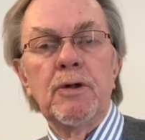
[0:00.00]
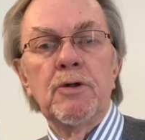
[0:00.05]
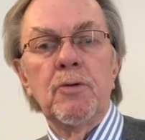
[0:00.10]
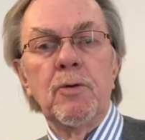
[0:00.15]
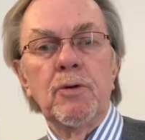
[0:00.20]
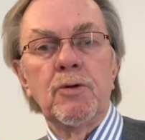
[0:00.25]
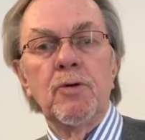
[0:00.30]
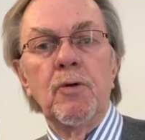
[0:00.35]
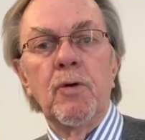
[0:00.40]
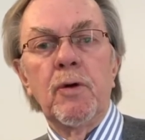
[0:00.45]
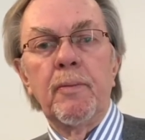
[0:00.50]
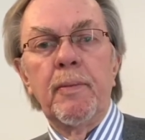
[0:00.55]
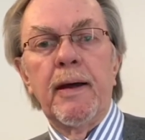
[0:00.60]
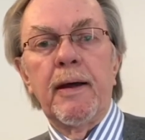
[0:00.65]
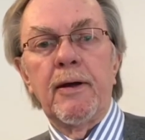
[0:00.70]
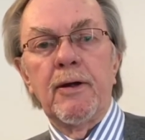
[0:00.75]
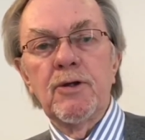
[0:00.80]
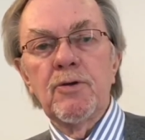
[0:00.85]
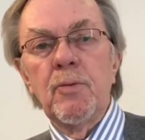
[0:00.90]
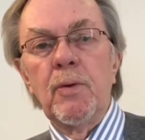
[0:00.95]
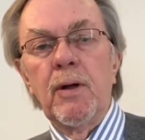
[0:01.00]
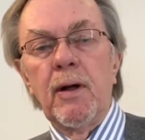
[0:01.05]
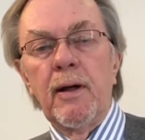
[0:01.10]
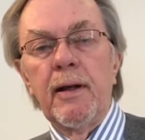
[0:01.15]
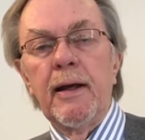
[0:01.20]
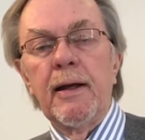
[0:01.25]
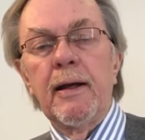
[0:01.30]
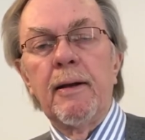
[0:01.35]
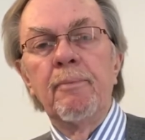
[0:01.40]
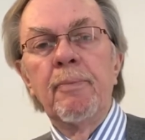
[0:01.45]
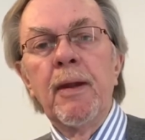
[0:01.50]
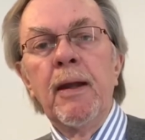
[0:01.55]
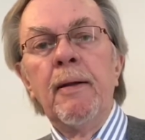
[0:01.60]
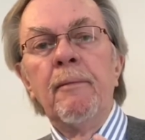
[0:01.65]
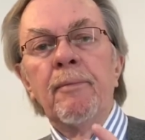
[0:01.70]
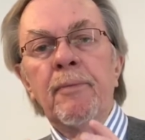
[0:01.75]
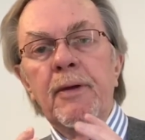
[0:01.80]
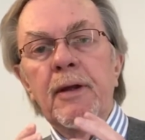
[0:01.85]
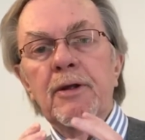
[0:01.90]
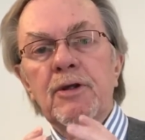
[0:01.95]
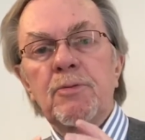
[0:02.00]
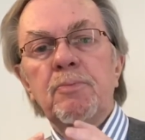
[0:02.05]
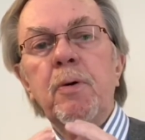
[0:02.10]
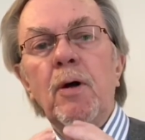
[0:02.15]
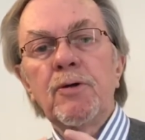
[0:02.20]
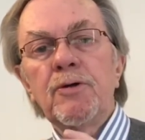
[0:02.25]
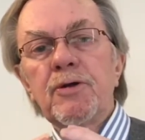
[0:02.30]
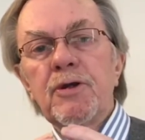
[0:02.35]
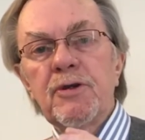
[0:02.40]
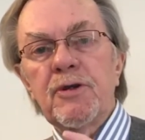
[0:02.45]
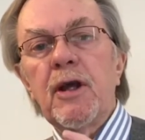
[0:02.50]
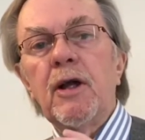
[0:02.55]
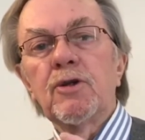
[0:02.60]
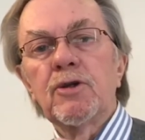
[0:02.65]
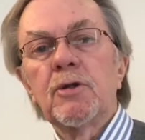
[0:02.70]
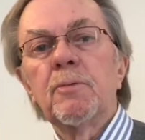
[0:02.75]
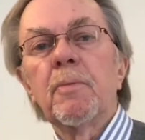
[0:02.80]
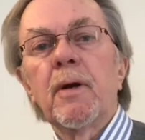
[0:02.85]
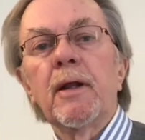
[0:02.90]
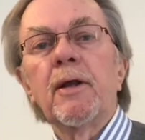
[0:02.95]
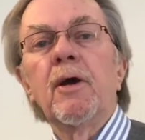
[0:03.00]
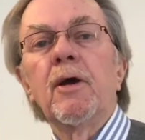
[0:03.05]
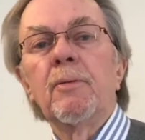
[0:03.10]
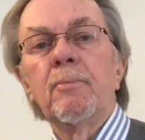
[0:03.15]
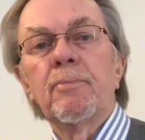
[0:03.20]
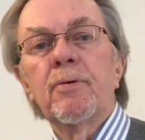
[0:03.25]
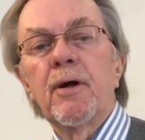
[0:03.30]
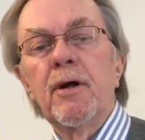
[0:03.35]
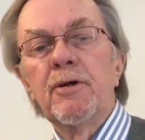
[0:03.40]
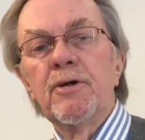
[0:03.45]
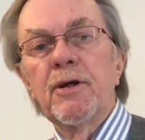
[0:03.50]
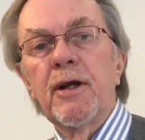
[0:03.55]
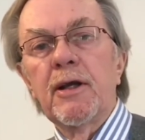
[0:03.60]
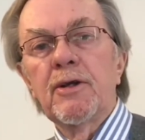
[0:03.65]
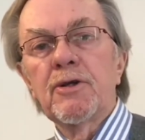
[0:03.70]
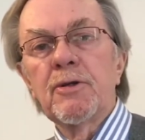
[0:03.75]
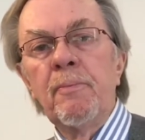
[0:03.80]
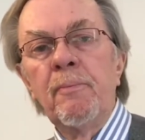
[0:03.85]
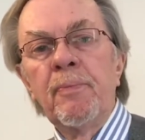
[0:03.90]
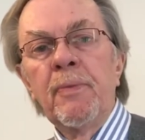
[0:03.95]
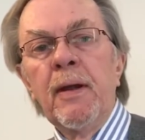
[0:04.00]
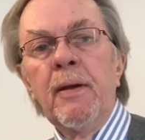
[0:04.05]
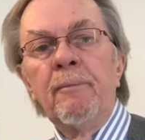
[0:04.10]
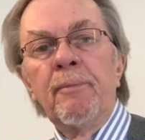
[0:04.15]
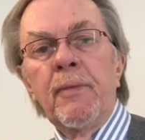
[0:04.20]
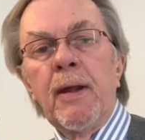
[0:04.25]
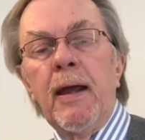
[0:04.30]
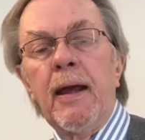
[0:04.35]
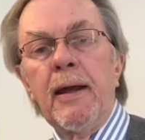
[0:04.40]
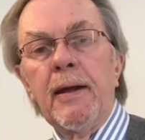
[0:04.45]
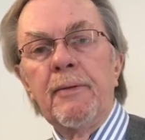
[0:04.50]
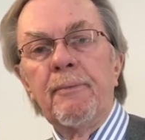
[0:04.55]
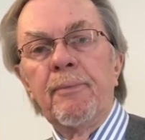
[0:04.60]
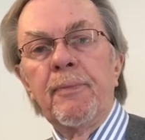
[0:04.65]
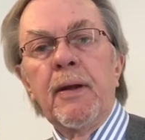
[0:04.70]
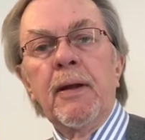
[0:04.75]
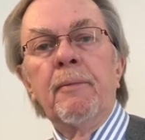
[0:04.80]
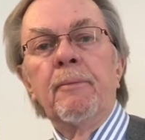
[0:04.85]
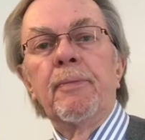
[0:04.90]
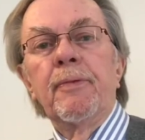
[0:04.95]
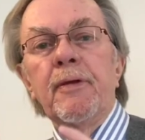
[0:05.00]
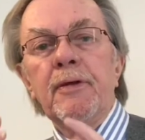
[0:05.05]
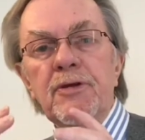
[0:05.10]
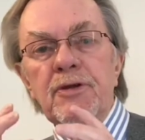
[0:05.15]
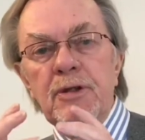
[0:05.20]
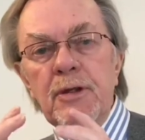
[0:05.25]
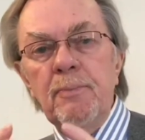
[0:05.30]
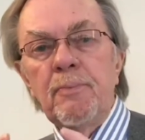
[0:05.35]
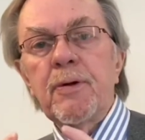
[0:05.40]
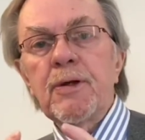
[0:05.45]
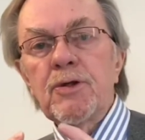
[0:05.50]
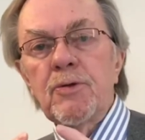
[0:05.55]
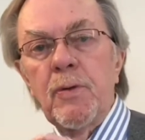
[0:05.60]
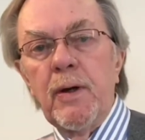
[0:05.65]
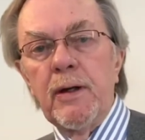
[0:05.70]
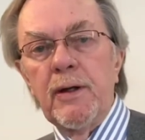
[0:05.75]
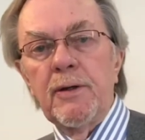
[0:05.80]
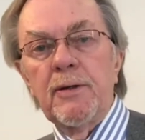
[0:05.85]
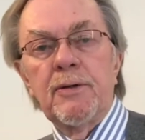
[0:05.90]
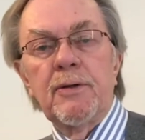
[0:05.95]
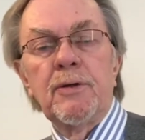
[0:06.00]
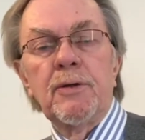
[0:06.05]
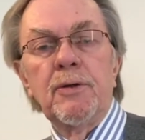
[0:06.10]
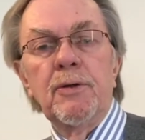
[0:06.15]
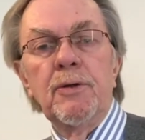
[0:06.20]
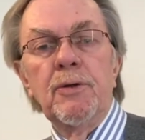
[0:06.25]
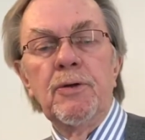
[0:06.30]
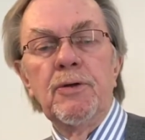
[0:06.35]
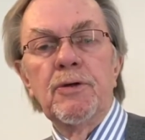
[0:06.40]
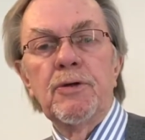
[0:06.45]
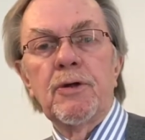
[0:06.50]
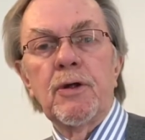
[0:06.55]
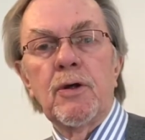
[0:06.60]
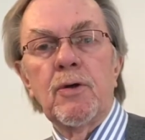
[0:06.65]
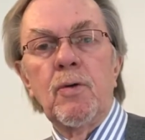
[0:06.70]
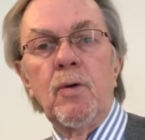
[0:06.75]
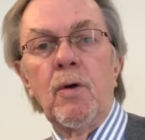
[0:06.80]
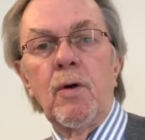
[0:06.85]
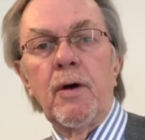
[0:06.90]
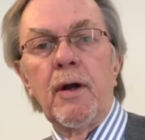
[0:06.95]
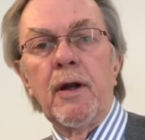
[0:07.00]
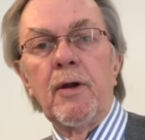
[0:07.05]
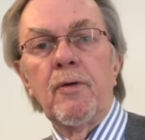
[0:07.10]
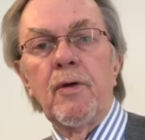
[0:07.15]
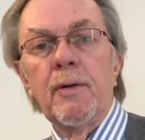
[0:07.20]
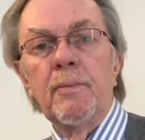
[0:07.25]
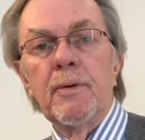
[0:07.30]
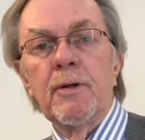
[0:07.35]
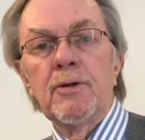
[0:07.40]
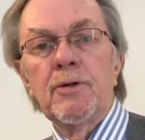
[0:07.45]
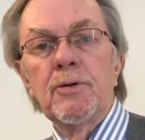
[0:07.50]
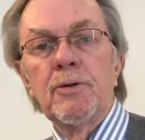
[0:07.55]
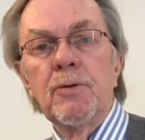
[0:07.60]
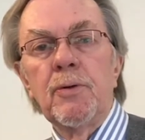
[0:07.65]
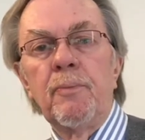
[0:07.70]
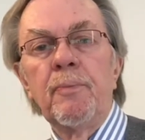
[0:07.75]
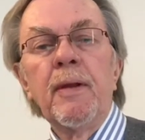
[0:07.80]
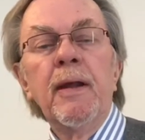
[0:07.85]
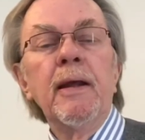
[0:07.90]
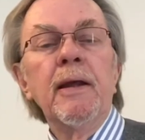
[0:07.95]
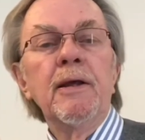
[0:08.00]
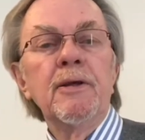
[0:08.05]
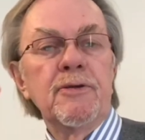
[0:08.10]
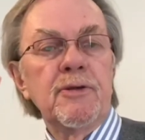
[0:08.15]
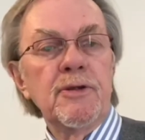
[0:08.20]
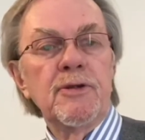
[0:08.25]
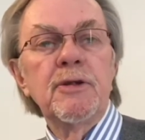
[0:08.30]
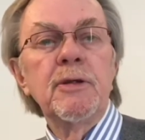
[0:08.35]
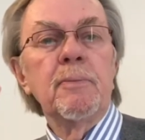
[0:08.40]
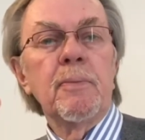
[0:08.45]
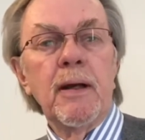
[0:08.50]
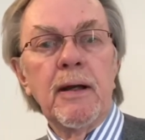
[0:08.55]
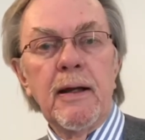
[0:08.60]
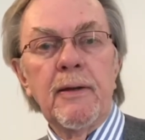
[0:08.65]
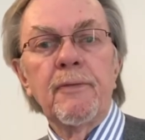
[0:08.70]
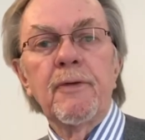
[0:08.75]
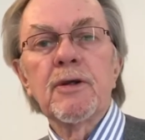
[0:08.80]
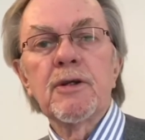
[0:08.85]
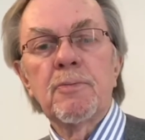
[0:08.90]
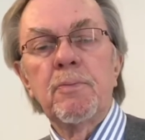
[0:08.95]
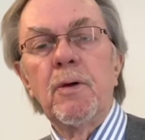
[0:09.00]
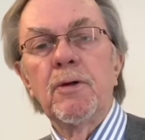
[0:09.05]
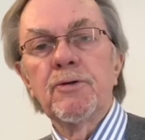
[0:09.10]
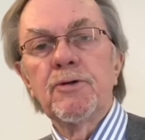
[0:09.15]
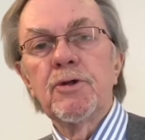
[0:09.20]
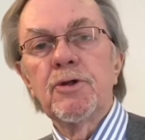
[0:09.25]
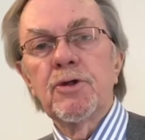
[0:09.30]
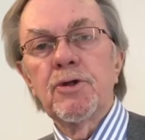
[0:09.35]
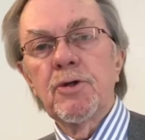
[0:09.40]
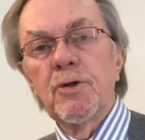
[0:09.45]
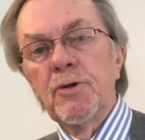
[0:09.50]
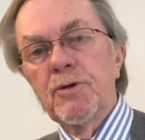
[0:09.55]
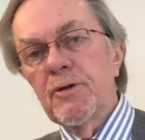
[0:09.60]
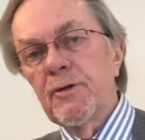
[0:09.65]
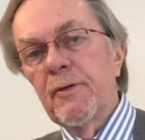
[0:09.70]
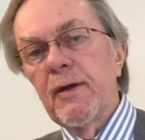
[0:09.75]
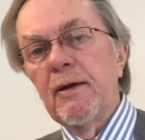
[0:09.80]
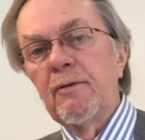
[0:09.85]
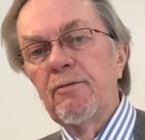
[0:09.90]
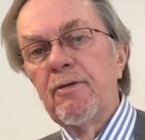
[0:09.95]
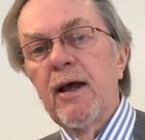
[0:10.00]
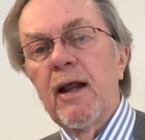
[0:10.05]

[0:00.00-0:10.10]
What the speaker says: which we'll talk about as well later, that sponsors ultimately own projects, and the simplest way to use the Quality Agreement tool is to simply let the sponsor choose and then